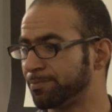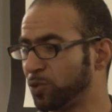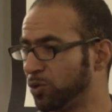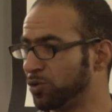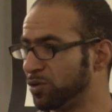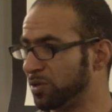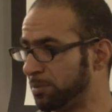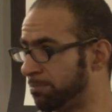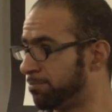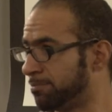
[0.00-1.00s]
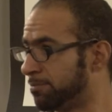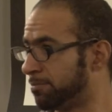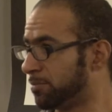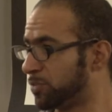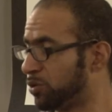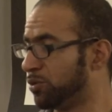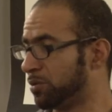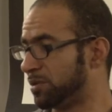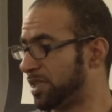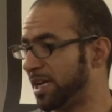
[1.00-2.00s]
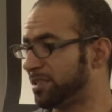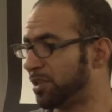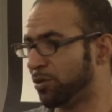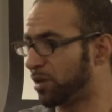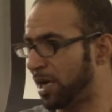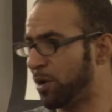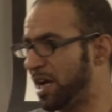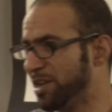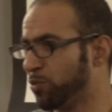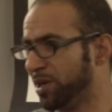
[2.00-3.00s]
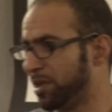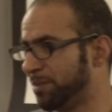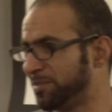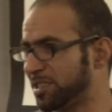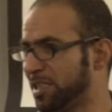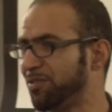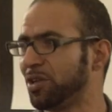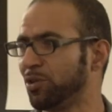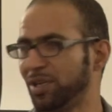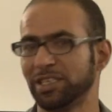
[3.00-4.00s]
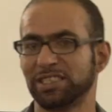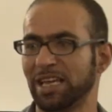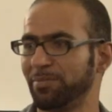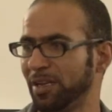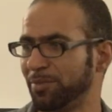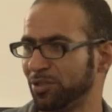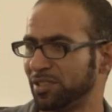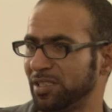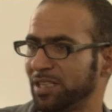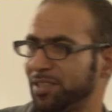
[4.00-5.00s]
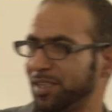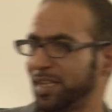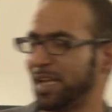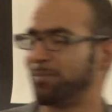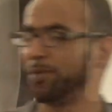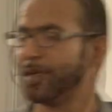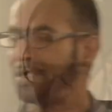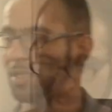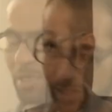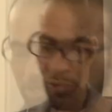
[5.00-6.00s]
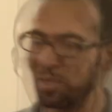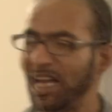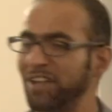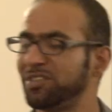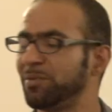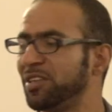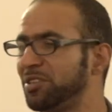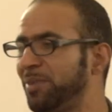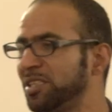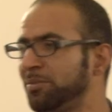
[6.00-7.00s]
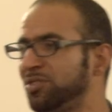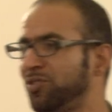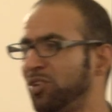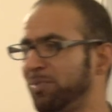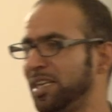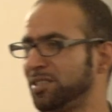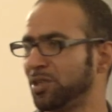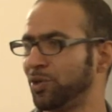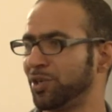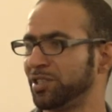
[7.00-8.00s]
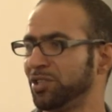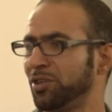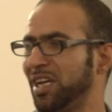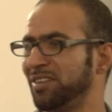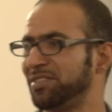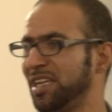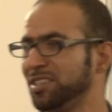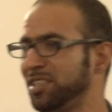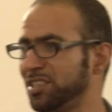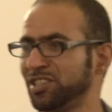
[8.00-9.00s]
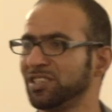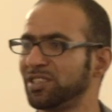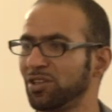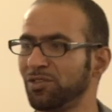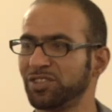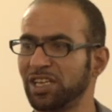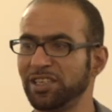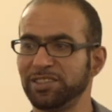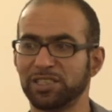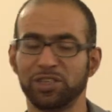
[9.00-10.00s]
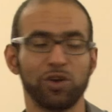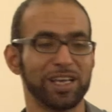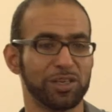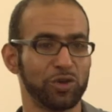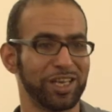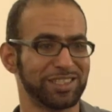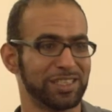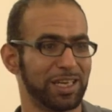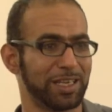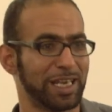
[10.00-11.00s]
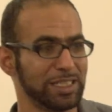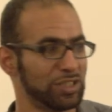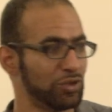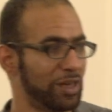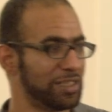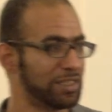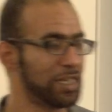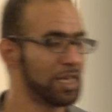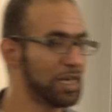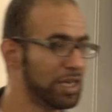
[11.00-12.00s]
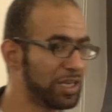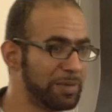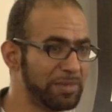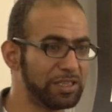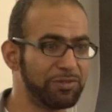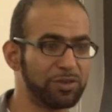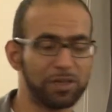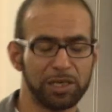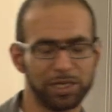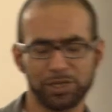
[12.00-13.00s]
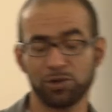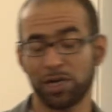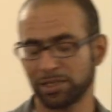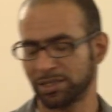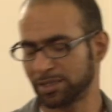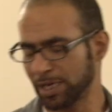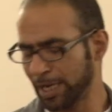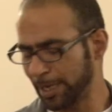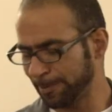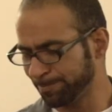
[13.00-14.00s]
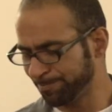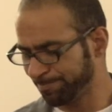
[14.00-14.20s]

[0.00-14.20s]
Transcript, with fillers: to go to to Zaatari or uh, anywhere. I'm just giving you an example about Zaatari camp. You will have the Department of Homeland Security. You have the intelligence officials, USCIS, US Committee for U.S. Uh,